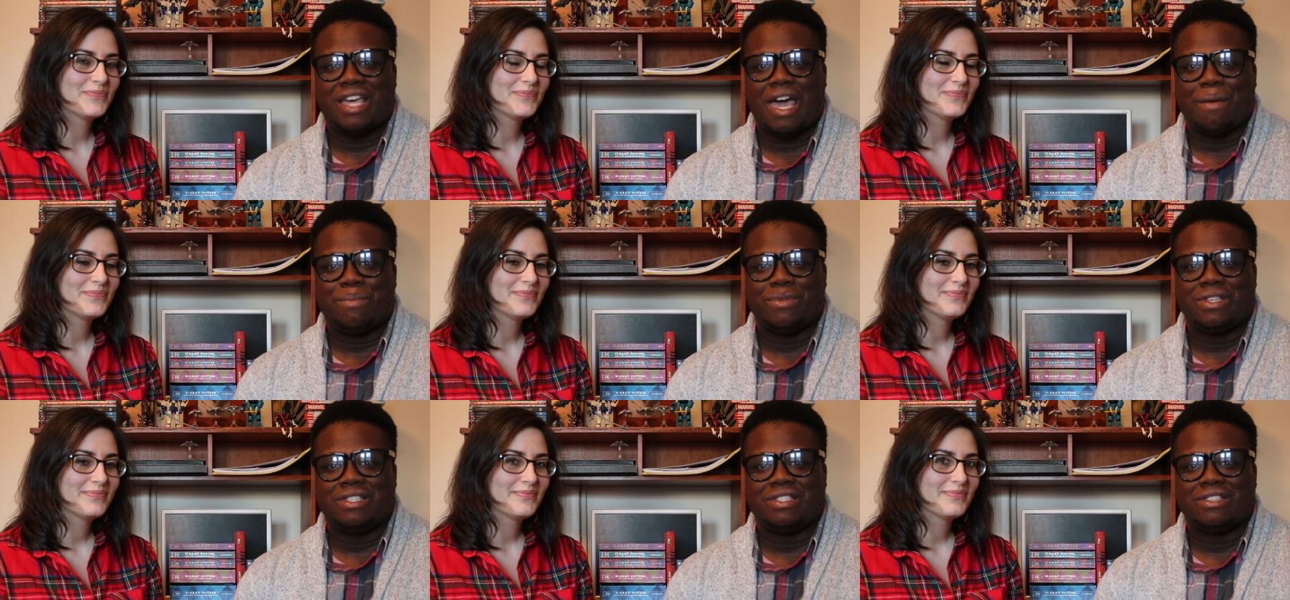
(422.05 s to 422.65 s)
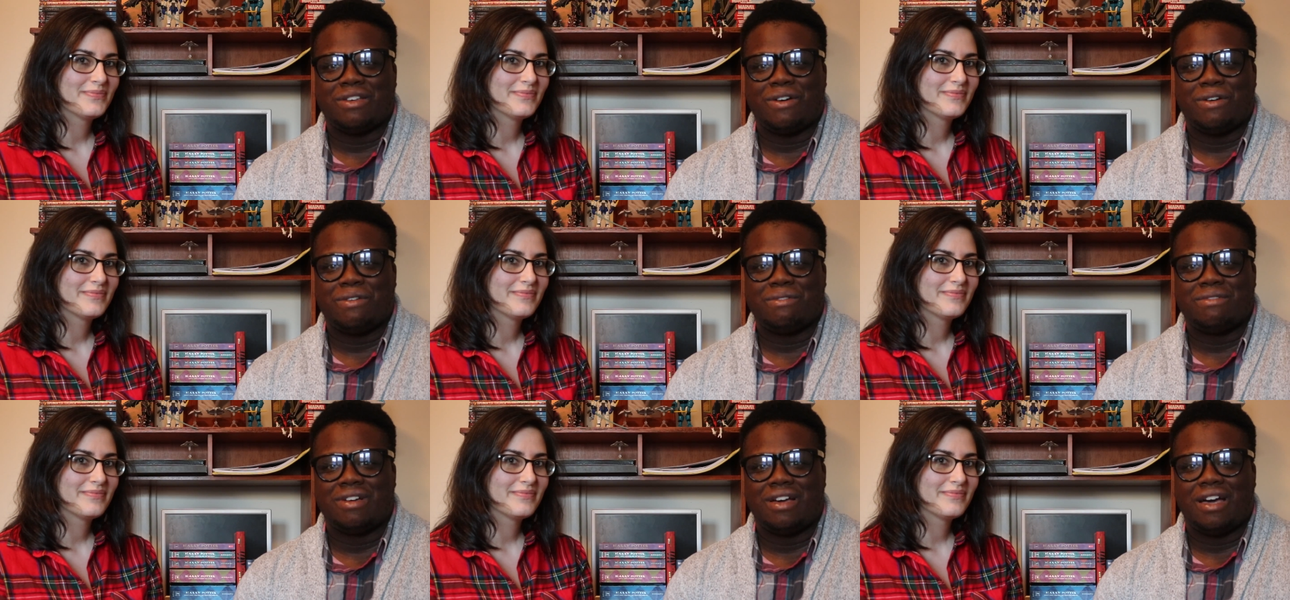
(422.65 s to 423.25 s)
Speaker 1: happened.
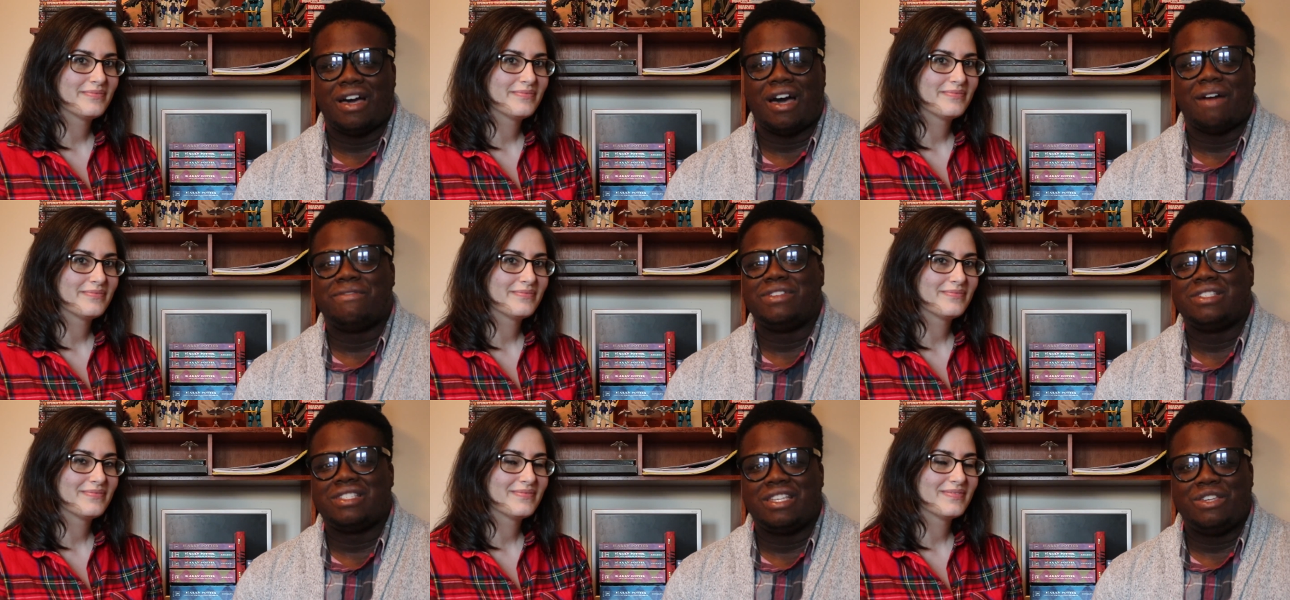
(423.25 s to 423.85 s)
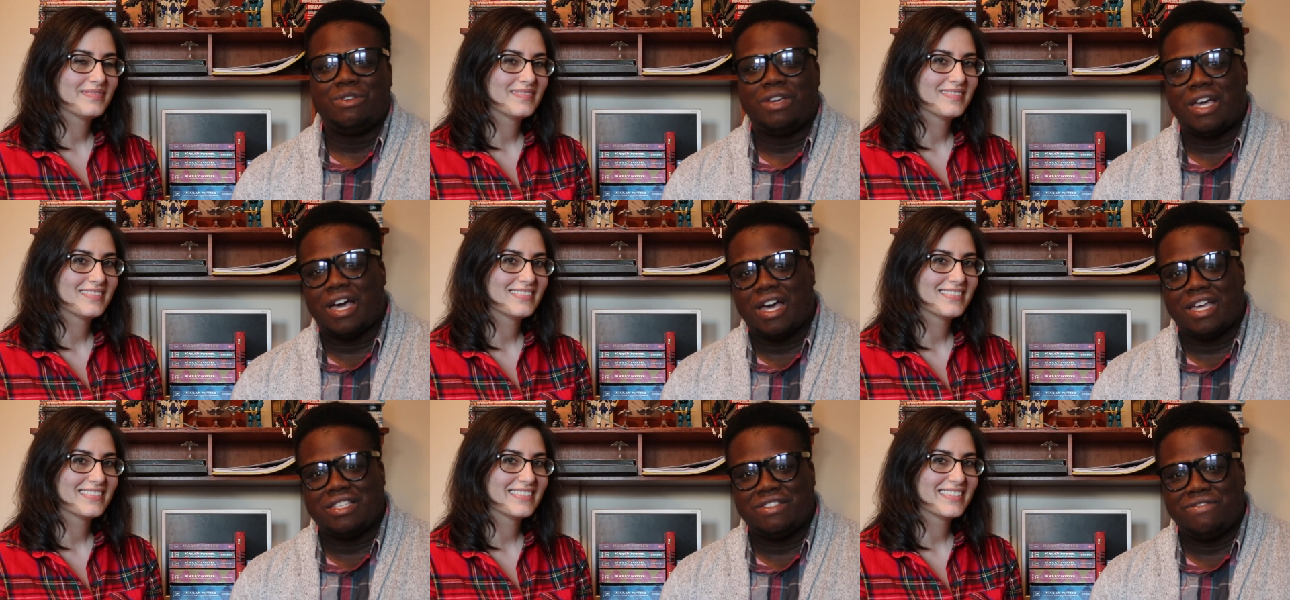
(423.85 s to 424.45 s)
So obviously you
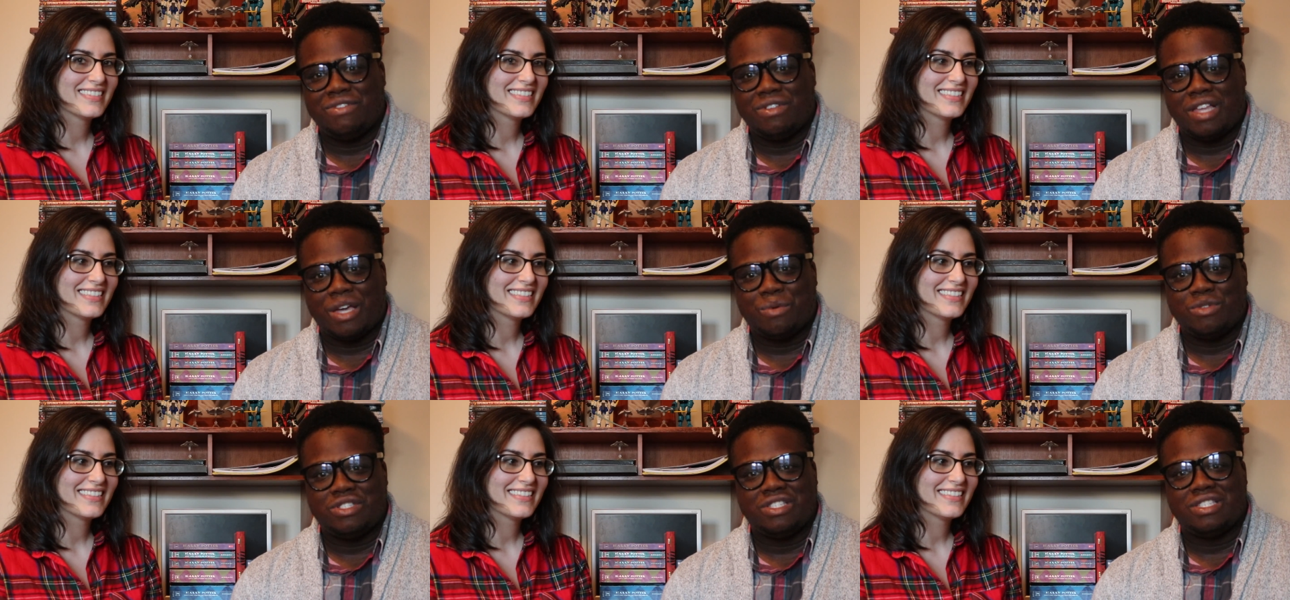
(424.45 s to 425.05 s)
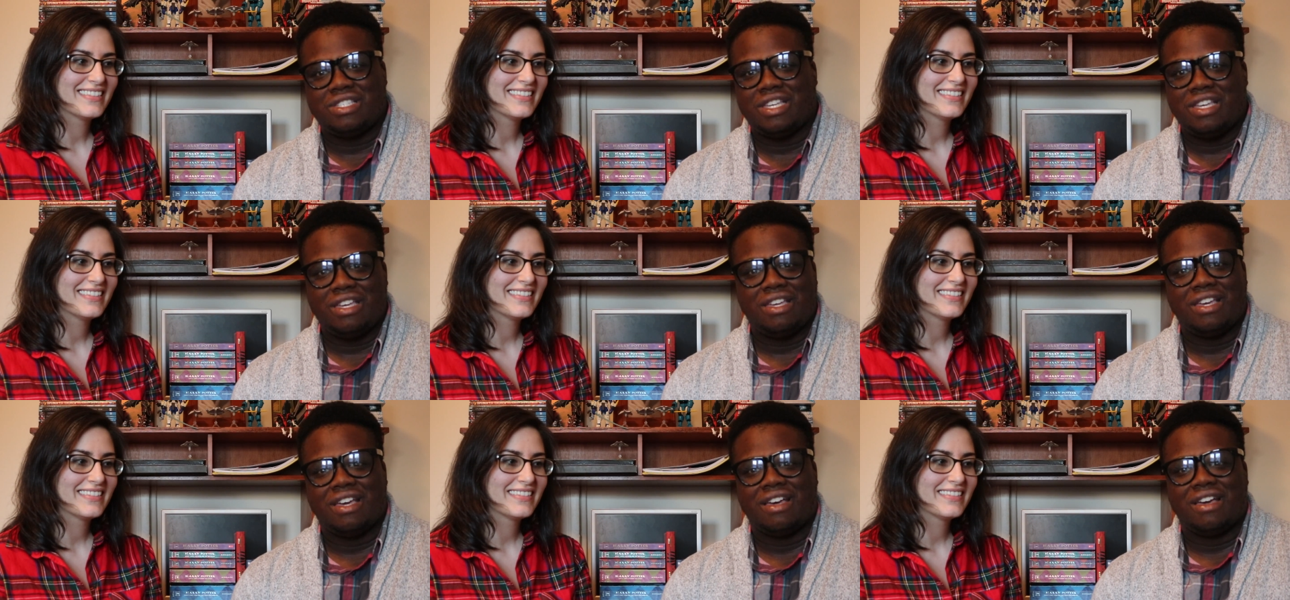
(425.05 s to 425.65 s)
guys, if you like what you see,